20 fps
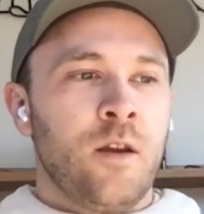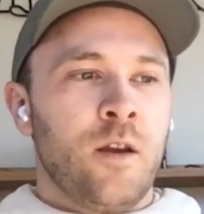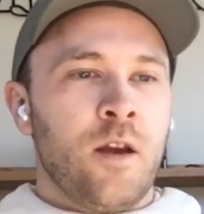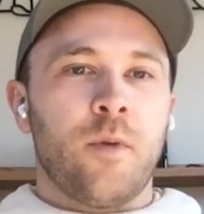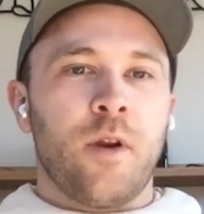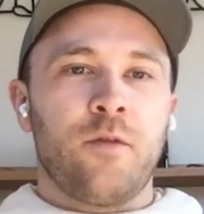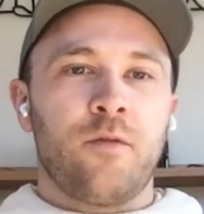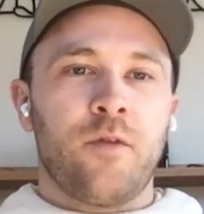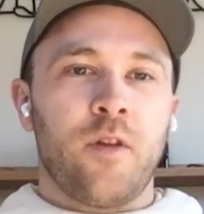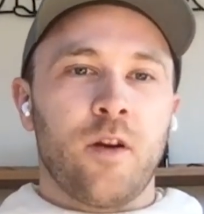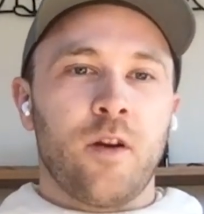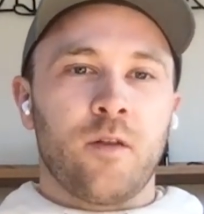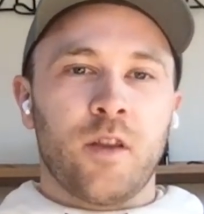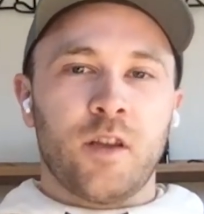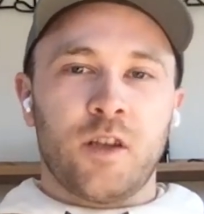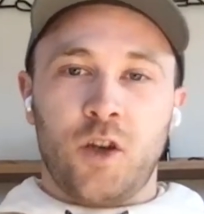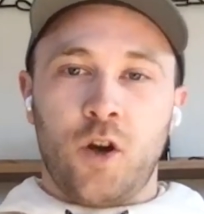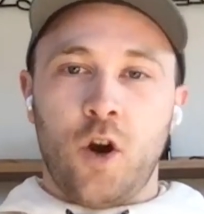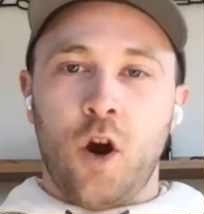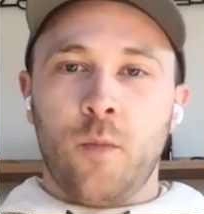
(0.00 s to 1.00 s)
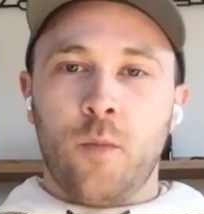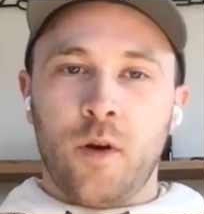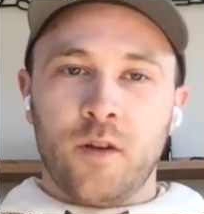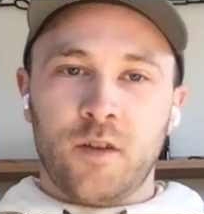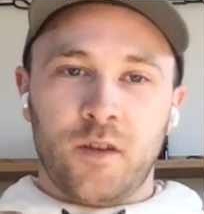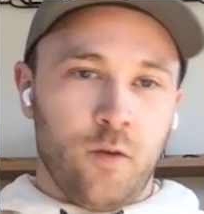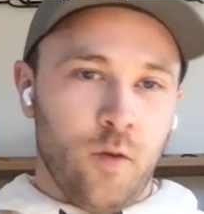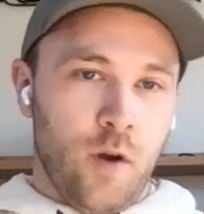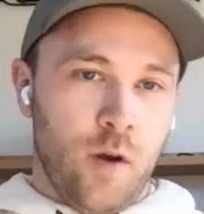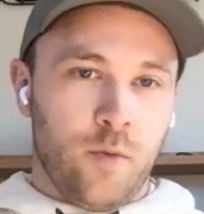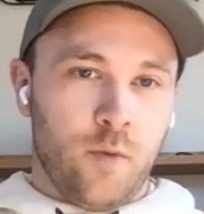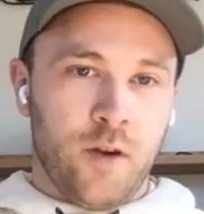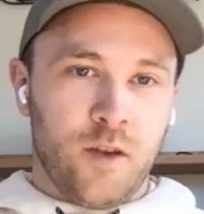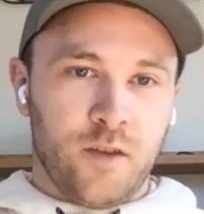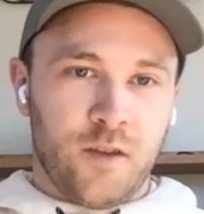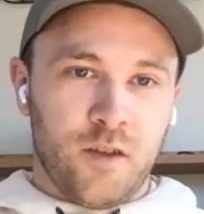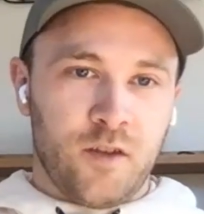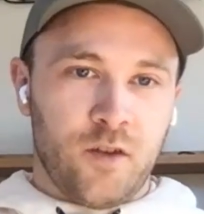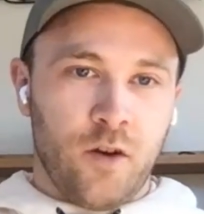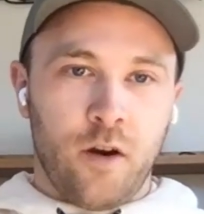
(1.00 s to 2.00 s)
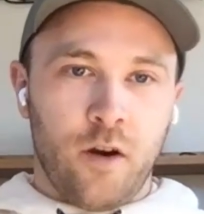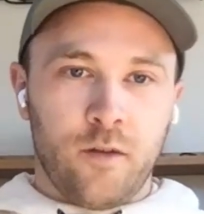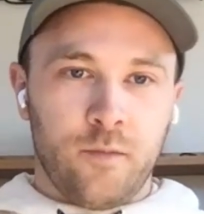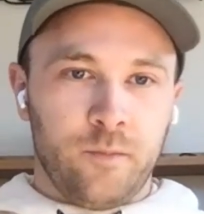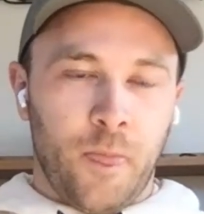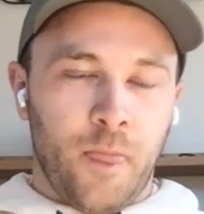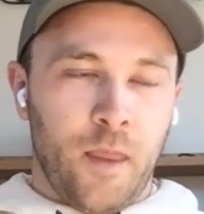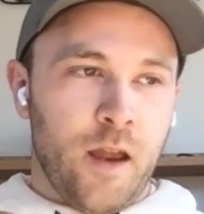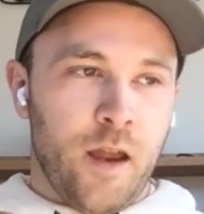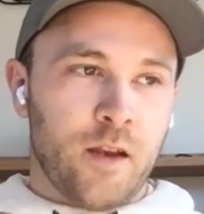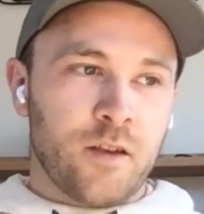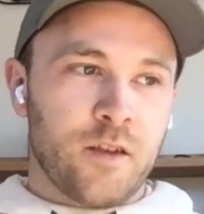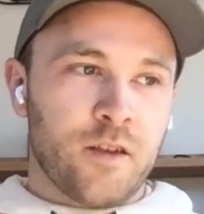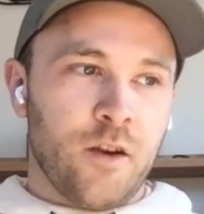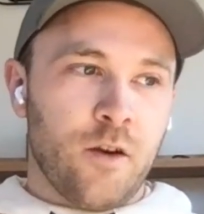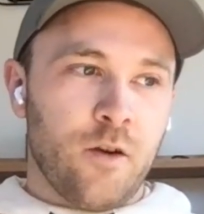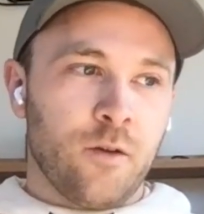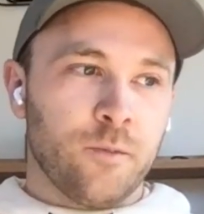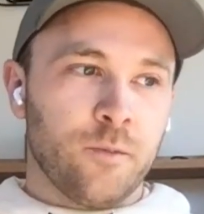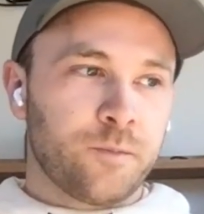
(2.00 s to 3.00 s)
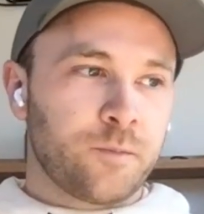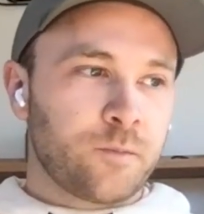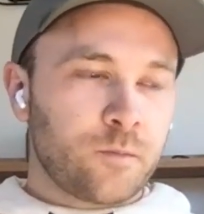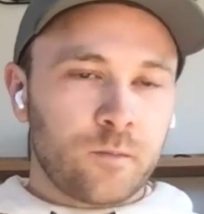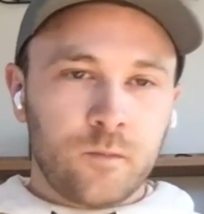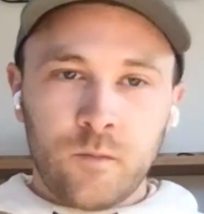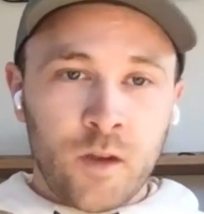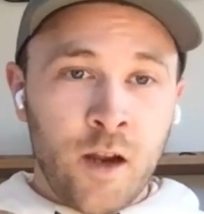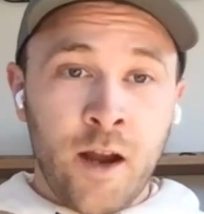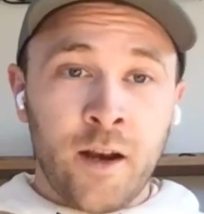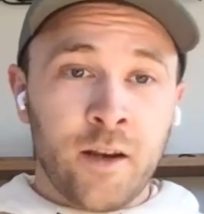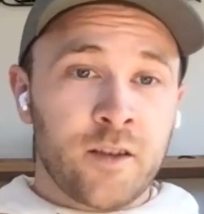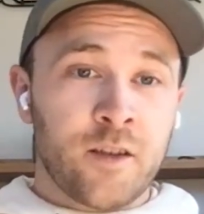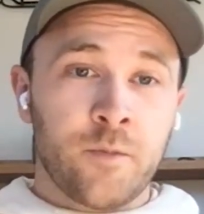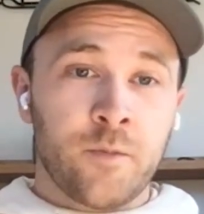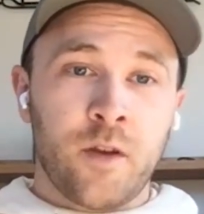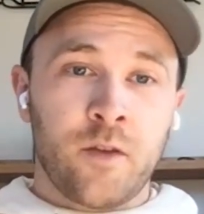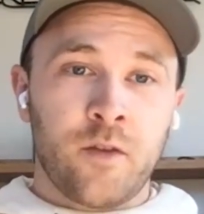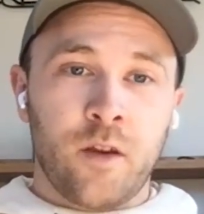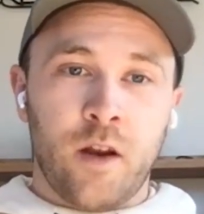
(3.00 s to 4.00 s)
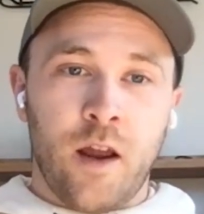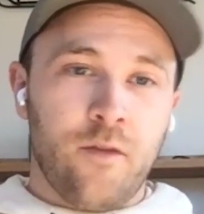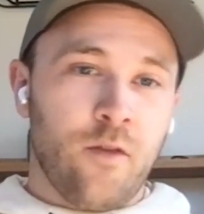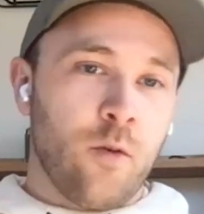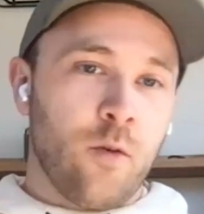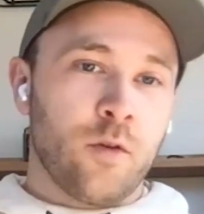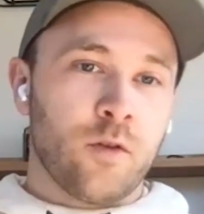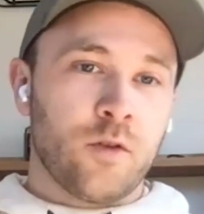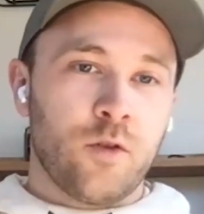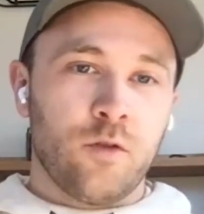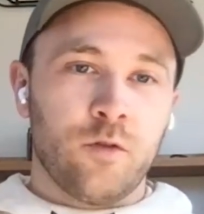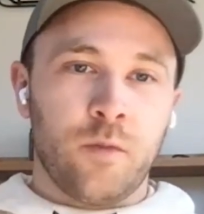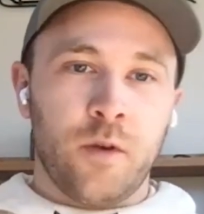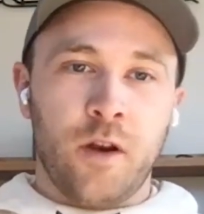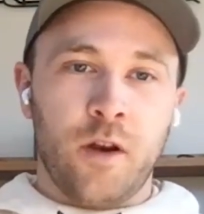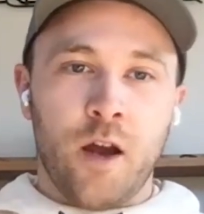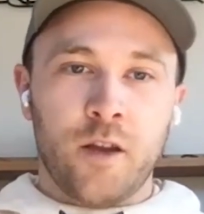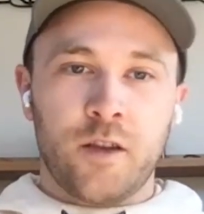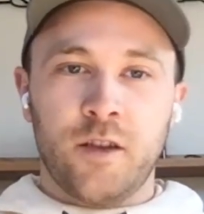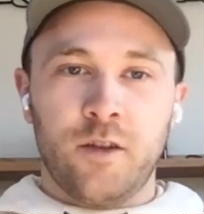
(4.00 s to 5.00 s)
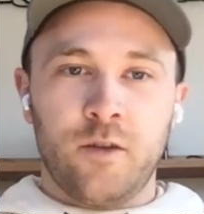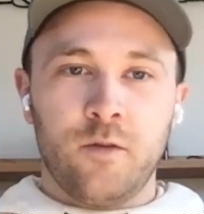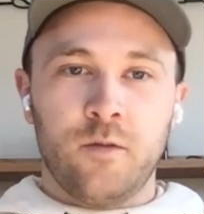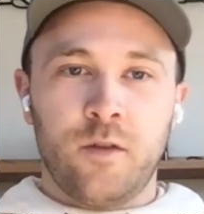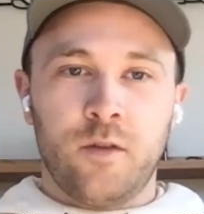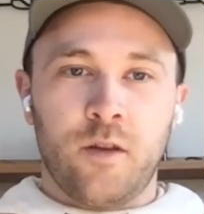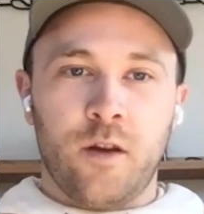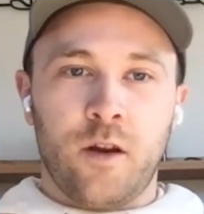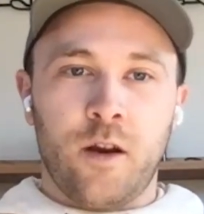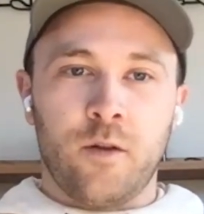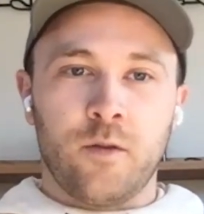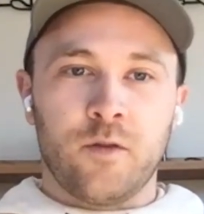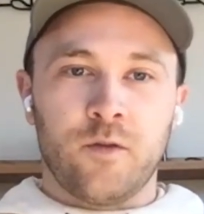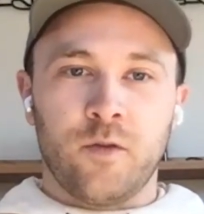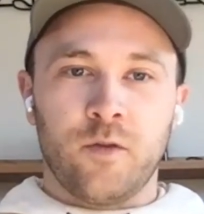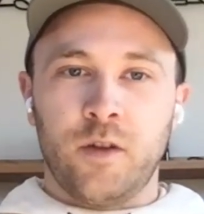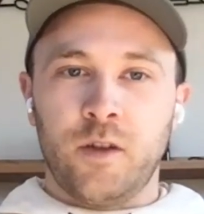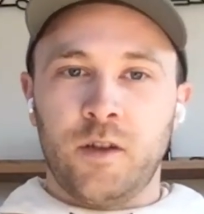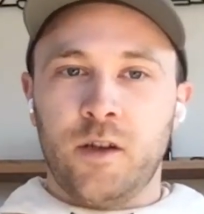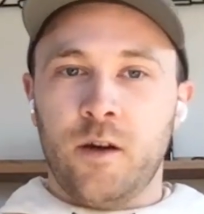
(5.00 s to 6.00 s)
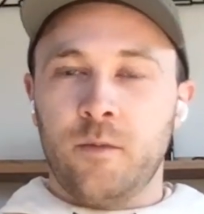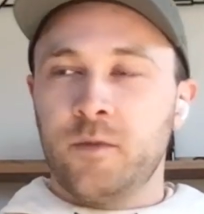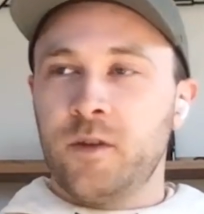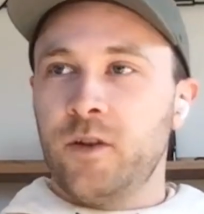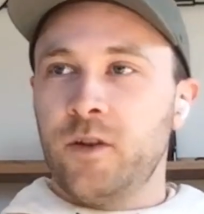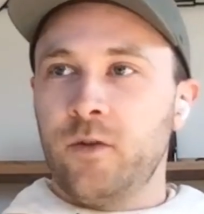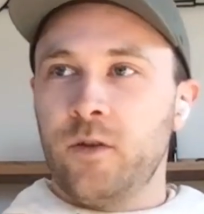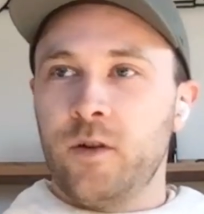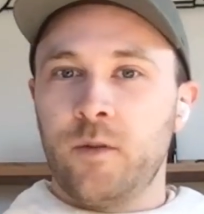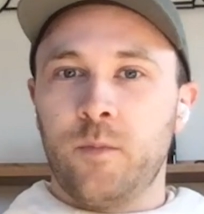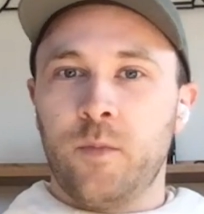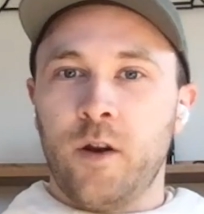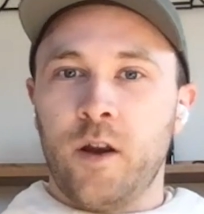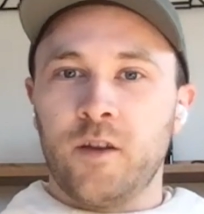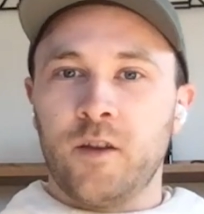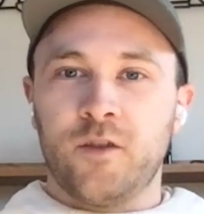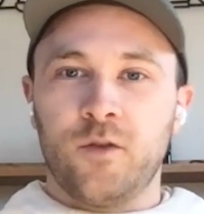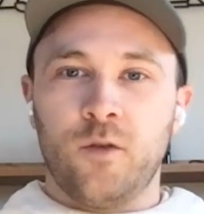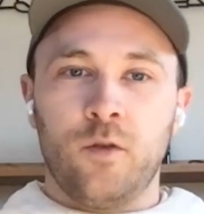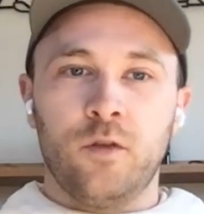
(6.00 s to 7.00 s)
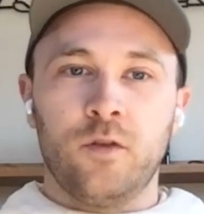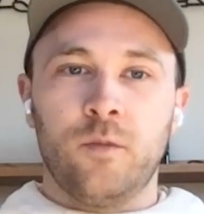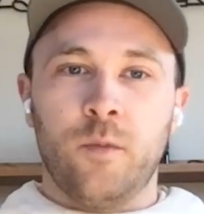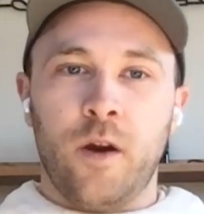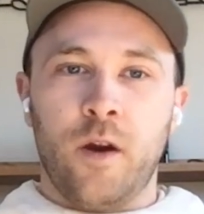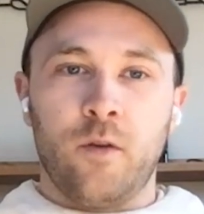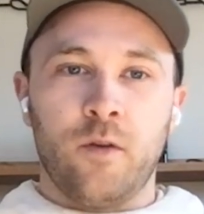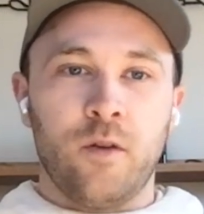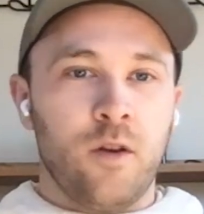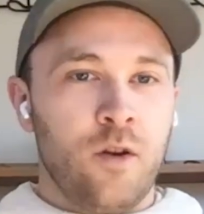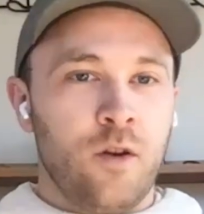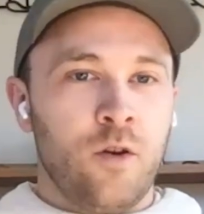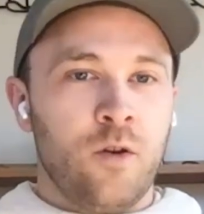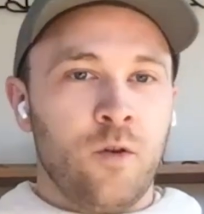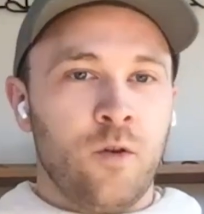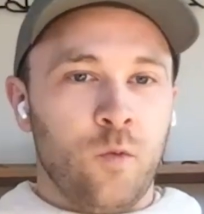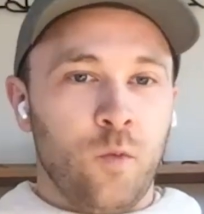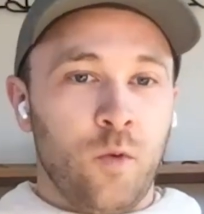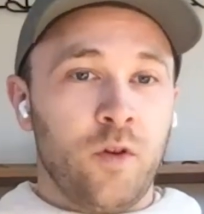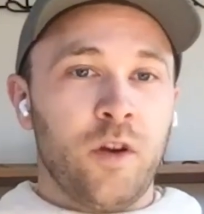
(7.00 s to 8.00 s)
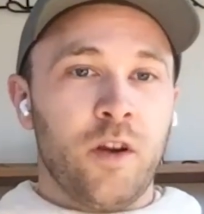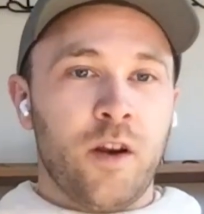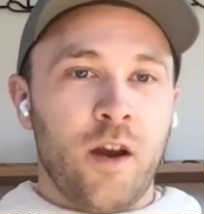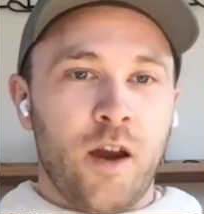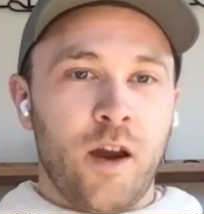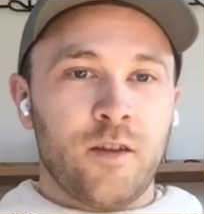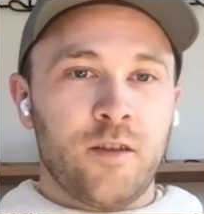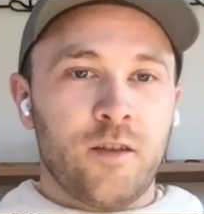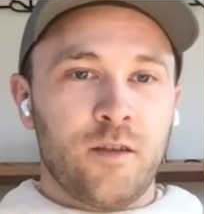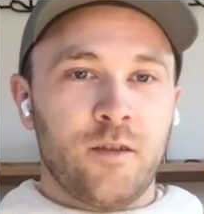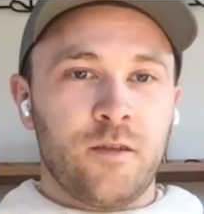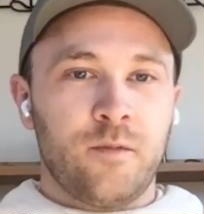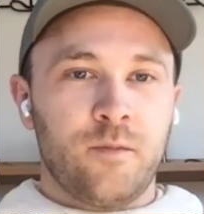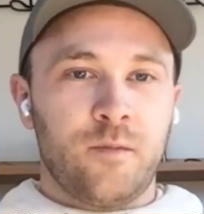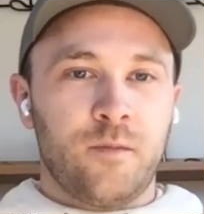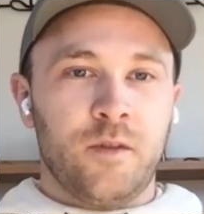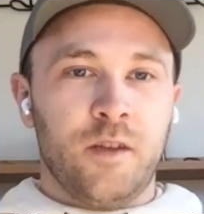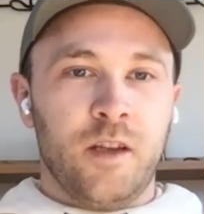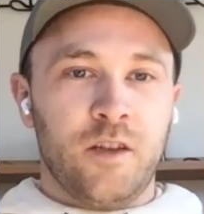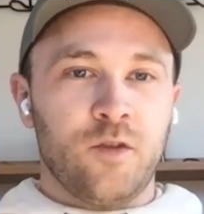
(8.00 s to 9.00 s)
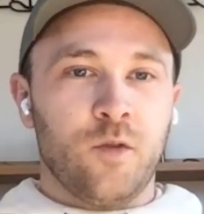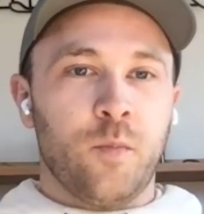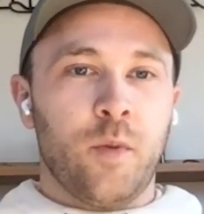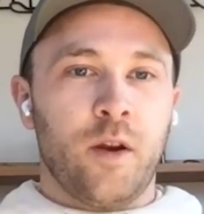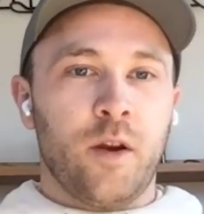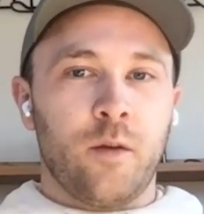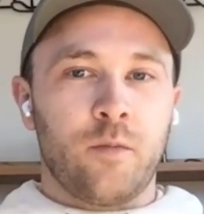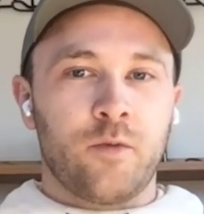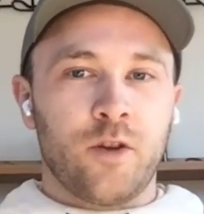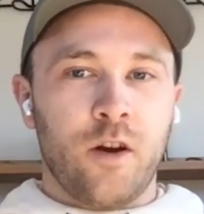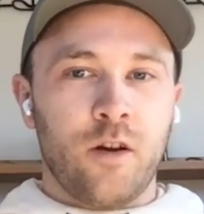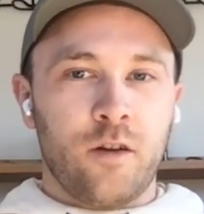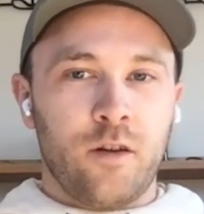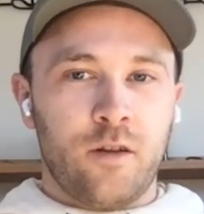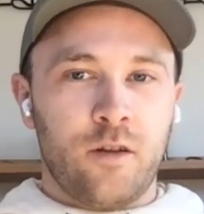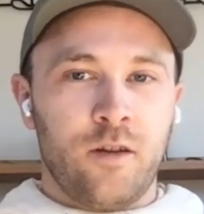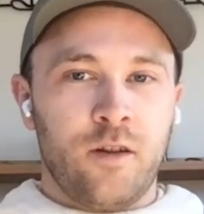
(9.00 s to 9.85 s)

And I figured the Tacoma is a great place to start. And so I did something that everyone told me not to do. I thought I was really dumb to do it, but I sold my really nice diesel pickup truck